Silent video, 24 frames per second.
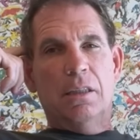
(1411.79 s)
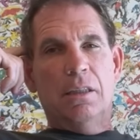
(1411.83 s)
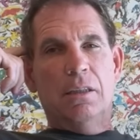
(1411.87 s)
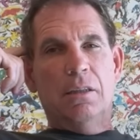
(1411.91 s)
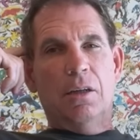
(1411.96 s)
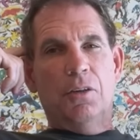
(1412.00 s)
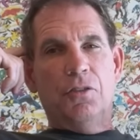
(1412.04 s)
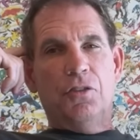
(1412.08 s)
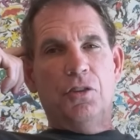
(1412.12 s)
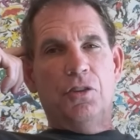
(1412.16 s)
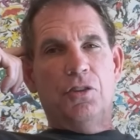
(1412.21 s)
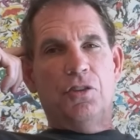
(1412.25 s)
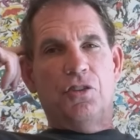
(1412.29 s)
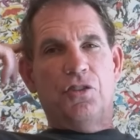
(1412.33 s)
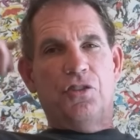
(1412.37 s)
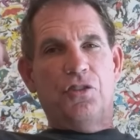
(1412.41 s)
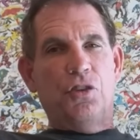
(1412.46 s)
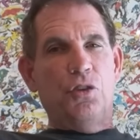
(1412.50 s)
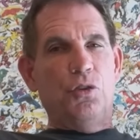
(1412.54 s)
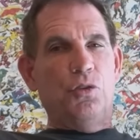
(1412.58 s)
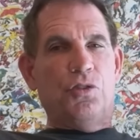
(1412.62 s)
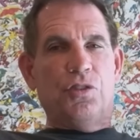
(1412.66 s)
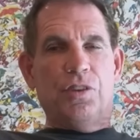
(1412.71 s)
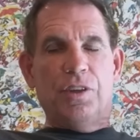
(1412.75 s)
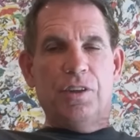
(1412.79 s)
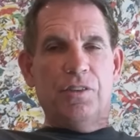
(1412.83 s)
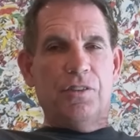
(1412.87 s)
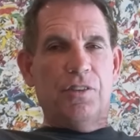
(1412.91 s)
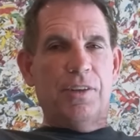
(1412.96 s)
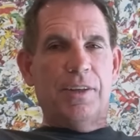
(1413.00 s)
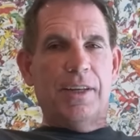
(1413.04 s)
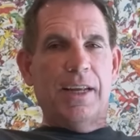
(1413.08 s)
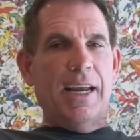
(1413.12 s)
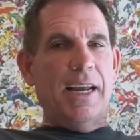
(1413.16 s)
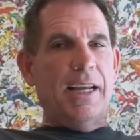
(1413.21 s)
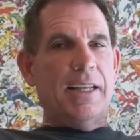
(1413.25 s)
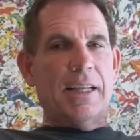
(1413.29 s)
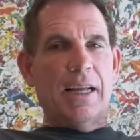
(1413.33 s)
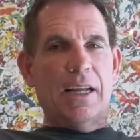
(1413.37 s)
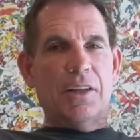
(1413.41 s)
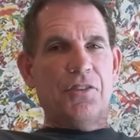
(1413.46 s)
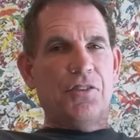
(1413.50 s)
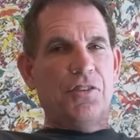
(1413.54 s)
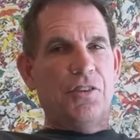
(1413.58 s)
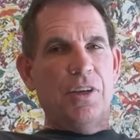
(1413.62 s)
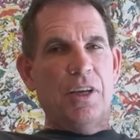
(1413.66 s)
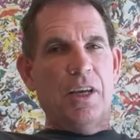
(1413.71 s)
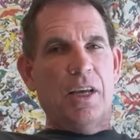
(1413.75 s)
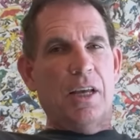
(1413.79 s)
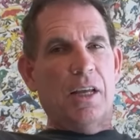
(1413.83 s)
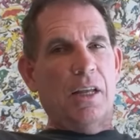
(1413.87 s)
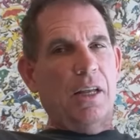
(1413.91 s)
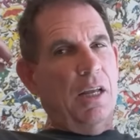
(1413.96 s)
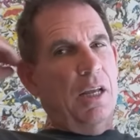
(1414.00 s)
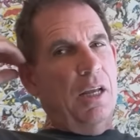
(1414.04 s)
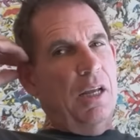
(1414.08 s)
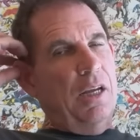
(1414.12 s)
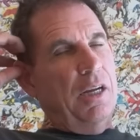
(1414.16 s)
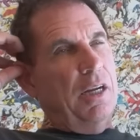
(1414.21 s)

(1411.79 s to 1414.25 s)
You know, I'll do just two scenes a day. That's it.